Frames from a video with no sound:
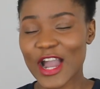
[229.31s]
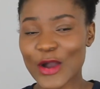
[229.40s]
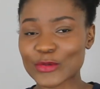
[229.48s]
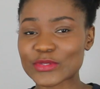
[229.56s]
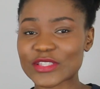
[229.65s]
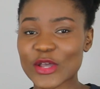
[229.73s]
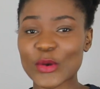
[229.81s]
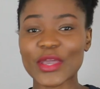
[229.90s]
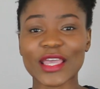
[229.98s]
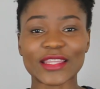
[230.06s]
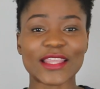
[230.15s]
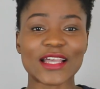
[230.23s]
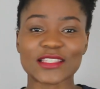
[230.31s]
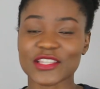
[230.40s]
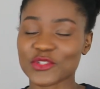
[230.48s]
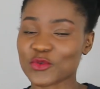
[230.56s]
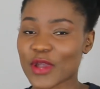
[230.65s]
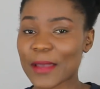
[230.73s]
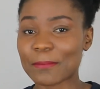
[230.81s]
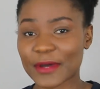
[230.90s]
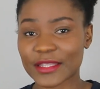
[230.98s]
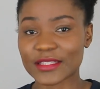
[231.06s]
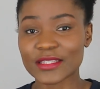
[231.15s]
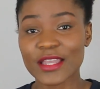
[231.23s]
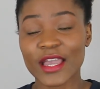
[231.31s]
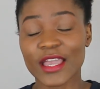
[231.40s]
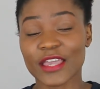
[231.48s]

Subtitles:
Also, hit that subscribe button